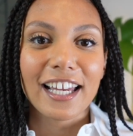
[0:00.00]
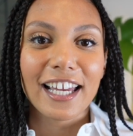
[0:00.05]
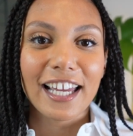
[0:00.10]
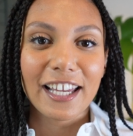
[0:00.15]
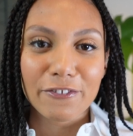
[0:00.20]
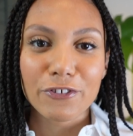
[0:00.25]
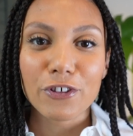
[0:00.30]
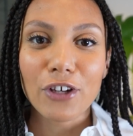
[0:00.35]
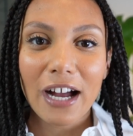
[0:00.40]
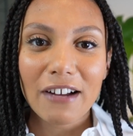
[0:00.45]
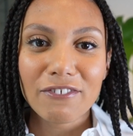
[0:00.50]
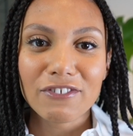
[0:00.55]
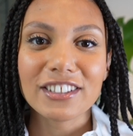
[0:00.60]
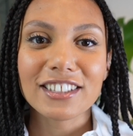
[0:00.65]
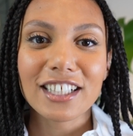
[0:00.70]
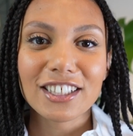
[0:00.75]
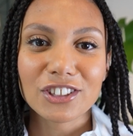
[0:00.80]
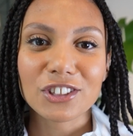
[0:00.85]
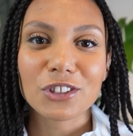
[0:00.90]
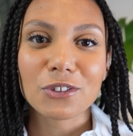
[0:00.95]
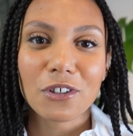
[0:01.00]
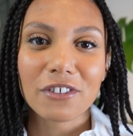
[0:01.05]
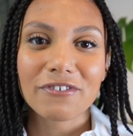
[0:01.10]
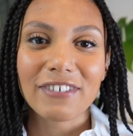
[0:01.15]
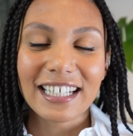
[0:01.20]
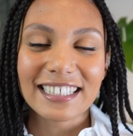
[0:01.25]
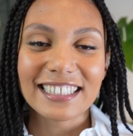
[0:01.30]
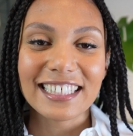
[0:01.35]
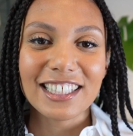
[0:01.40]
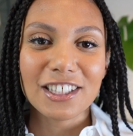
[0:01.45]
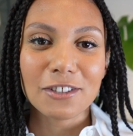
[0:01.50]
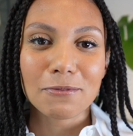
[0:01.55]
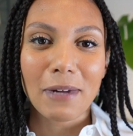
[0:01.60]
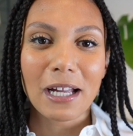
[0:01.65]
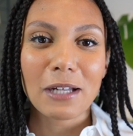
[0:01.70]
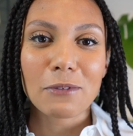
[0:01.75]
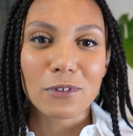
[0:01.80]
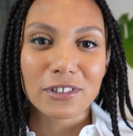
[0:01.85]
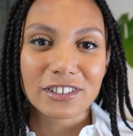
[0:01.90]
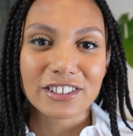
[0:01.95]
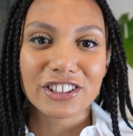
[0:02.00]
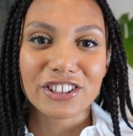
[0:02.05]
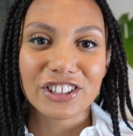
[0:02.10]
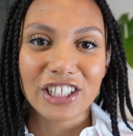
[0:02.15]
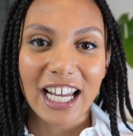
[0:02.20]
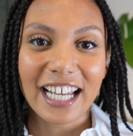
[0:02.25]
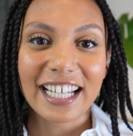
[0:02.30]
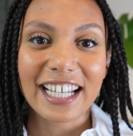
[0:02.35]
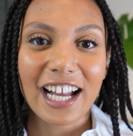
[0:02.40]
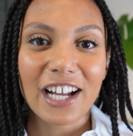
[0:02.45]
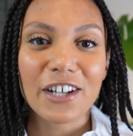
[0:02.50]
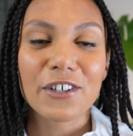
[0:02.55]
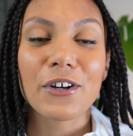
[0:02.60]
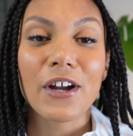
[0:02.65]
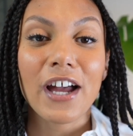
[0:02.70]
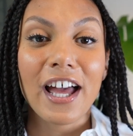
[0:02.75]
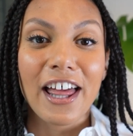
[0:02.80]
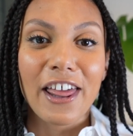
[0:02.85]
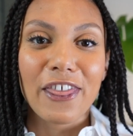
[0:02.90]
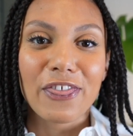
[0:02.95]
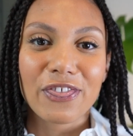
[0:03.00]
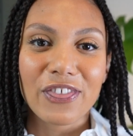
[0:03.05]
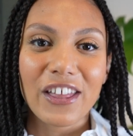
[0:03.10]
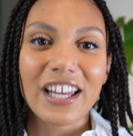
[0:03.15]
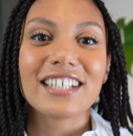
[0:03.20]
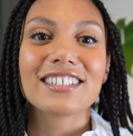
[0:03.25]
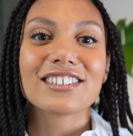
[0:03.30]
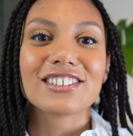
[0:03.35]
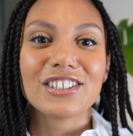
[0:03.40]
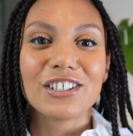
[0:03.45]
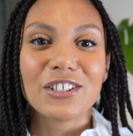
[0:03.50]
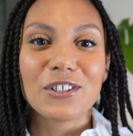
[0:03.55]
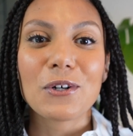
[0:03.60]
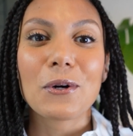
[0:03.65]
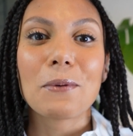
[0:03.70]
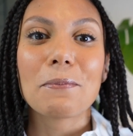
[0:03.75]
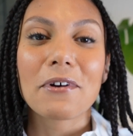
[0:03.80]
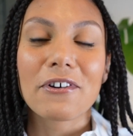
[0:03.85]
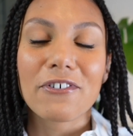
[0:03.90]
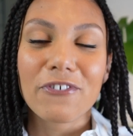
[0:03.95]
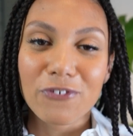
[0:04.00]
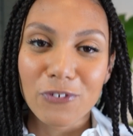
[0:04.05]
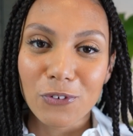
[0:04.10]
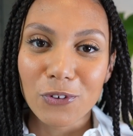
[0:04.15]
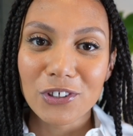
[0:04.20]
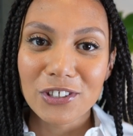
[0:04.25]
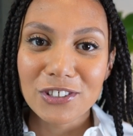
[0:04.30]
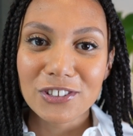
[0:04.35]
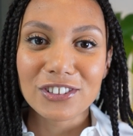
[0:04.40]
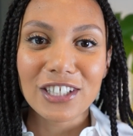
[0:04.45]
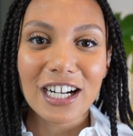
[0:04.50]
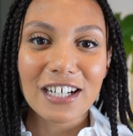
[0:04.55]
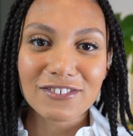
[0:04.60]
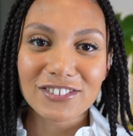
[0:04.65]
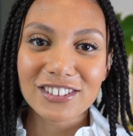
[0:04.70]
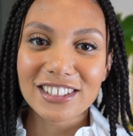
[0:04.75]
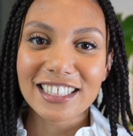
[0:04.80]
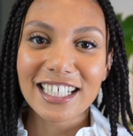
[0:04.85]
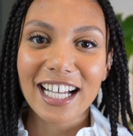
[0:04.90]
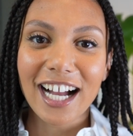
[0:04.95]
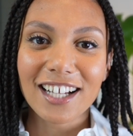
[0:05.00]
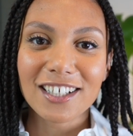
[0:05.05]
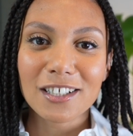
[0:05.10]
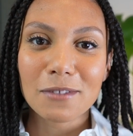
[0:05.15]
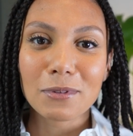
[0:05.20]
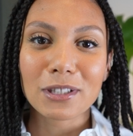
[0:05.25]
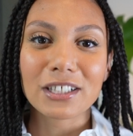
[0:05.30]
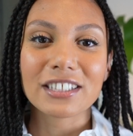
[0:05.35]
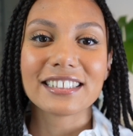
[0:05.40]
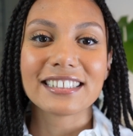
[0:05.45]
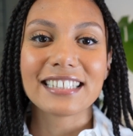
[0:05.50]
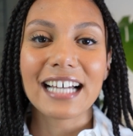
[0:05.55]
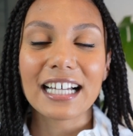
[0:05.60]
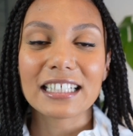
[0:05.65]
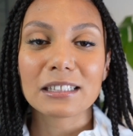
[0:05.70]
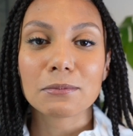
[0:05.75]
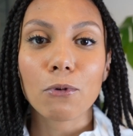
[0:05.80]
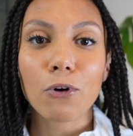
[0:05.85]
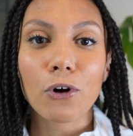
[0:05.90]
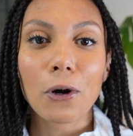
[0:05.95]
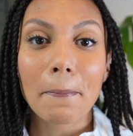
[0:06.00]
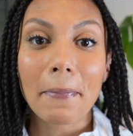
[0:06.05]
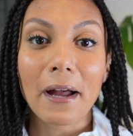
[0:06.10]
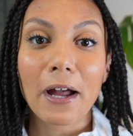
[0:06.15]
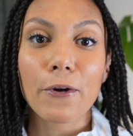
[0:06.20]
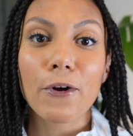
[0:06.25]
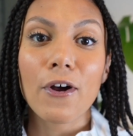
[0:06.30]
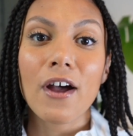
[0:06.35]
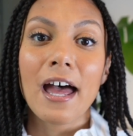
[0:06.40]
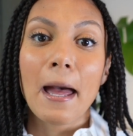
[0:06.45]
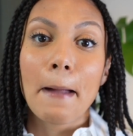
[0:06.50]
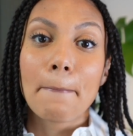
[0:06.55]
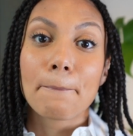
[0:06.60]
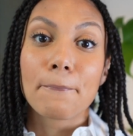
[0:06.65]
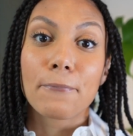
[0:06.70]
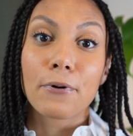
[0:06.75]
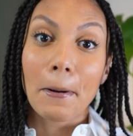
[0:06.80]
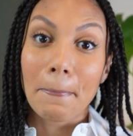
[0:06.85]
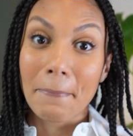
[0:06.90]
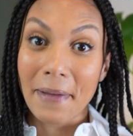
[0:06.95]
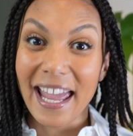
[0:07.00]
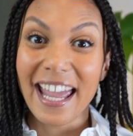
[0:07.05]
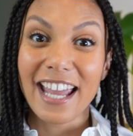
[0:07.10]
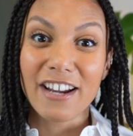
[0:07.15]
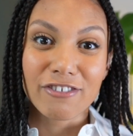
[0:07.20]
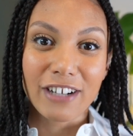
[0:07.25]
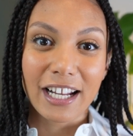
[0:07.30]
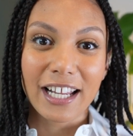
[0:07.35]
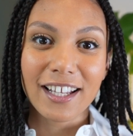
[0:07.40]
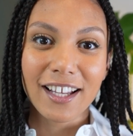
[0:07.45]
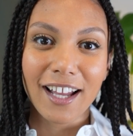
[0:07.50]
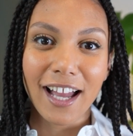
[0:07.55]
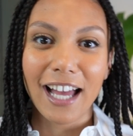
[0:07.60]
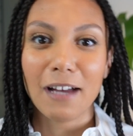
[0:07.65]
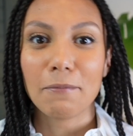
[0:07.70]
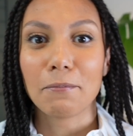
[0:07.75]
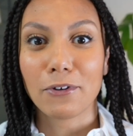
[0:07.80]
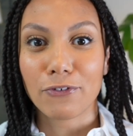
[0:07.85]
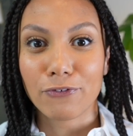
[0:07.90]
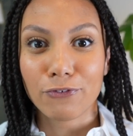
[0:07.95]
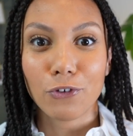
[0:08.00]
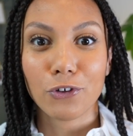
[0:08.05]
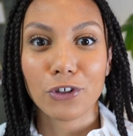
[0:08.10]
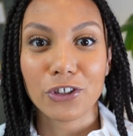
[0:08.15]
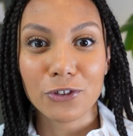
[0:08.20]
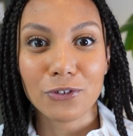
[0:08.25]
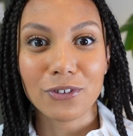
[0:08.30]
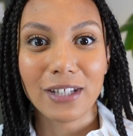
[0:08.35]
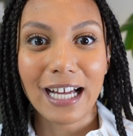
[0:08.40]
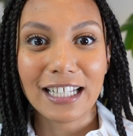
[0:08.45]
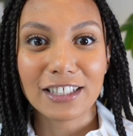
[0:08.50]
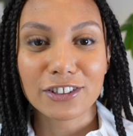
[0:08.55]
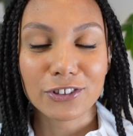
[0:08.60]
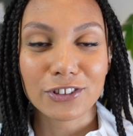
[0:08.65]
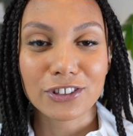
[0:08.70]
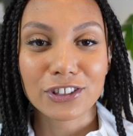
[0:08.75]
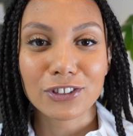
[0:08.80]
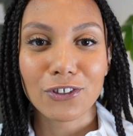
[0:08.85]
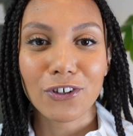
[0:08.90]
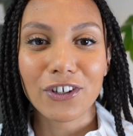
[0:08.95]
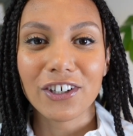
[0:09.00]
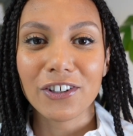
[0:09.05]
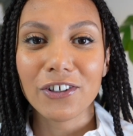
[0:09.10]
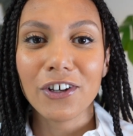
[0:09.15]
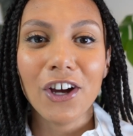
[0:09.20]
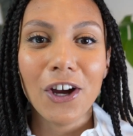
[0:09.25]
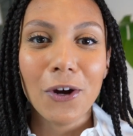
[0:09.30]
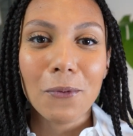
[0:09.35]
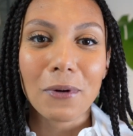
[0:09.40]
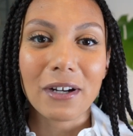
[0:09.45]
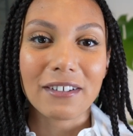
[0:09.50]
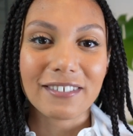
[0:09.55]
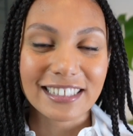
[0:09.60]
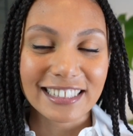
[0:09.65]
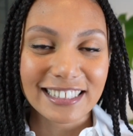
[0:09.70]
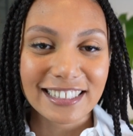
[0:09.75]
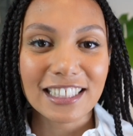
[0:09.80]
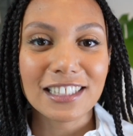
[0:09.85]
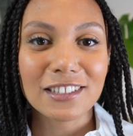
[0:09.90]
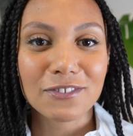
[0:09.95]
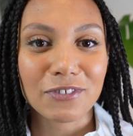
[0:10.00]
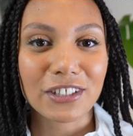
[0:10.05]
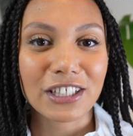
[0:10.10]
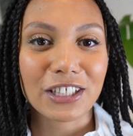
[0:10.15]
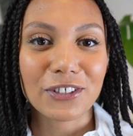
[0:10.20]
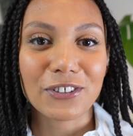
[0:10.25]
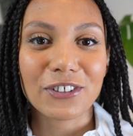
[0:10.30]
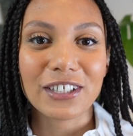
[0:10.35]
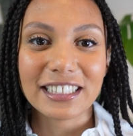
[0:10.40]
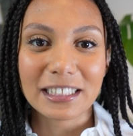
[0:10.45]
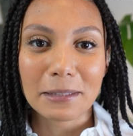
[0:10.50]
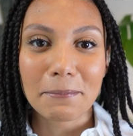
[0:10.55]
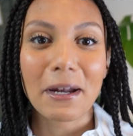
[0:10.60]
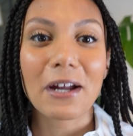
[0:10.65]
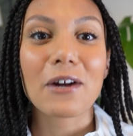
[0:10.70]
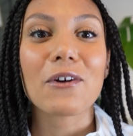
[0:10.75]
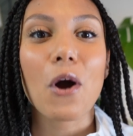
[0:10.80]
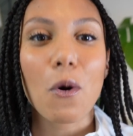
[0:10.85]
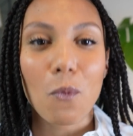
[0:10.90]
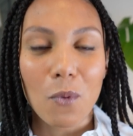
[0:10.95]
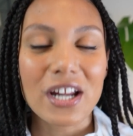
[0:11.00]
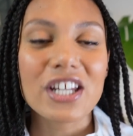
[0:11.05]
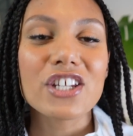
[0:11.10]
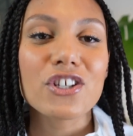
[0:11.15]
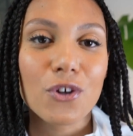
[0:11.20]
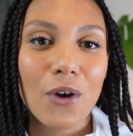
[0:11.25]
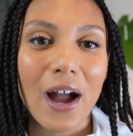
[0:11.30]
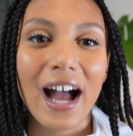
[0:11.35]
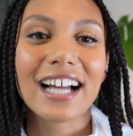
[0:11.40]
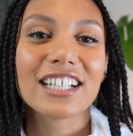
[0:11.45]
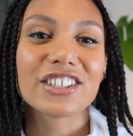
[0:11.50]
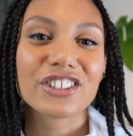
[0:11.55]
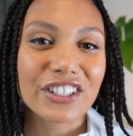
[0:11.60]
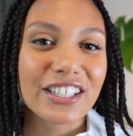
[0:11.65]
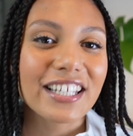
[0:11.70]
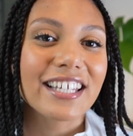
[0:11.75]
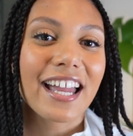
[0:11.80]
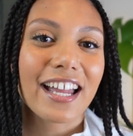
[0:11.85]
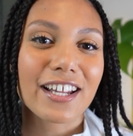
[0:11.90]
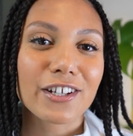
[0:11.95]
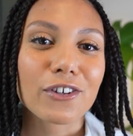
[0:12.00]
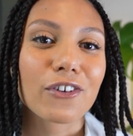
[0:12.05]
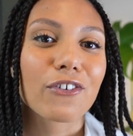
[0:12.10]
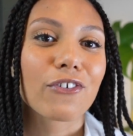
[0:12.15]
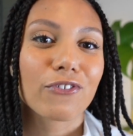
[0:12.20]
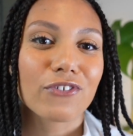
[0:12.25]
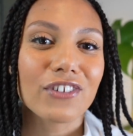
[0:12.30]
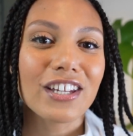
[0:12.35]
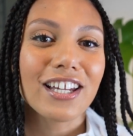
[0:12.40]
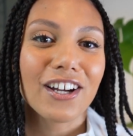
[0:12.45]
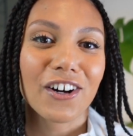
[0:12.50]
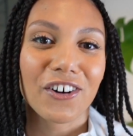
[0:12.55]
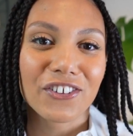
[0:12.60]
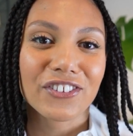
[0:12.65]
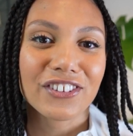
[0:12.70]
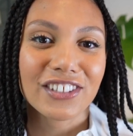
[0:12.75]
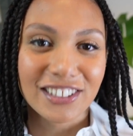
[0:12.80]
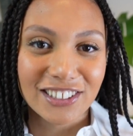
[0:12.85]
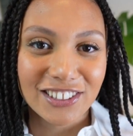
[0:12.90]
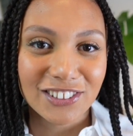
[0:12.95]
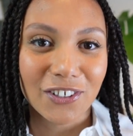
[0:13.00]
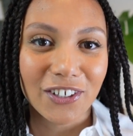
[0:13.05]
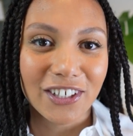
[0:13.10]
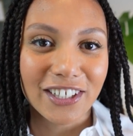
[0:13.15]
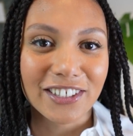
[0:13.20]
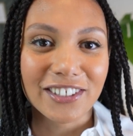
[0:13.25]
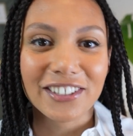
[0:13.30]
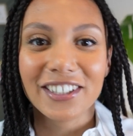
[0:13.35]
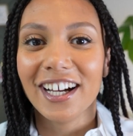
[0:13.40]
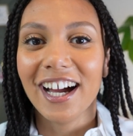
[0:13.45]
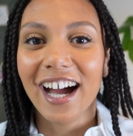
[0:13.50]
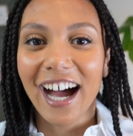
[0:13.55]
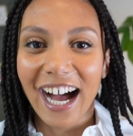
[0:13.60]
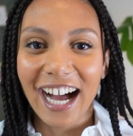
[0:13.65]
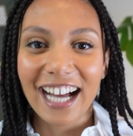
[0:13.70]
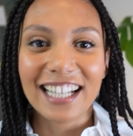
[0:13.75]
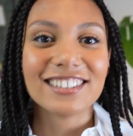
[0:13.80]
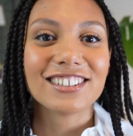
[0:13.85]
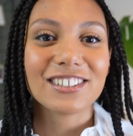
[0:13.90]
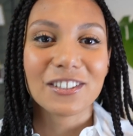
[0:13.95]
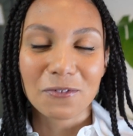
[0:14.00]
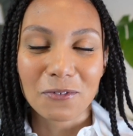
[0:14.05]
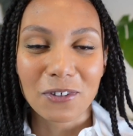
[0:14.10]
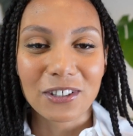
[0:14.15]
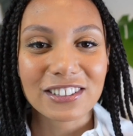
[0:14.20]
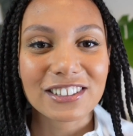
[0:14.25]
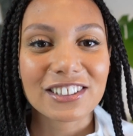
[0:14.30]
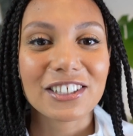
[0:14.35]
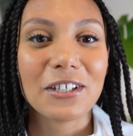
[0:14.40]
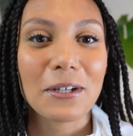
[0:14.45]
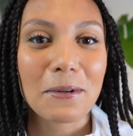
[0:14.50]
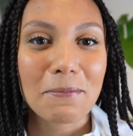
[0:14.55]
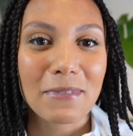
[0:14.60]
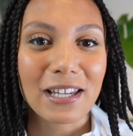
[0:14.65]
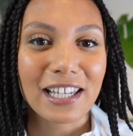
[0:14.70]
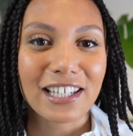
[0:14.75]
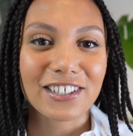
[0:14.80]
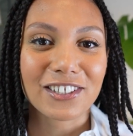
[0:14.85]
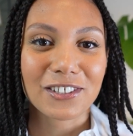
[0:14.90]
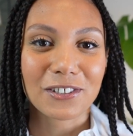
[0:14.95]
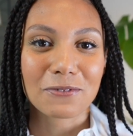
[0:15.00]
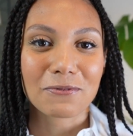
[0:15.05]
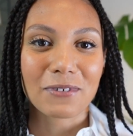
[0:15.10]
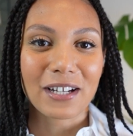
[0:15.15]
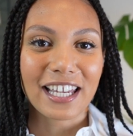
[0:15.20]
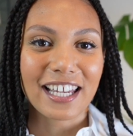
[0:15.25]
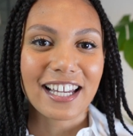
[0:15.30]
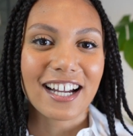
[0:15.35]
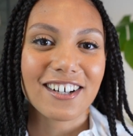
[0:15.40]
If you haven't done so already, you might want to check out things to know before you travel to Ghana, because that's more about preparing before you land on the soil, whereas this video is about when you actually get your feet on the soil and you want to make your way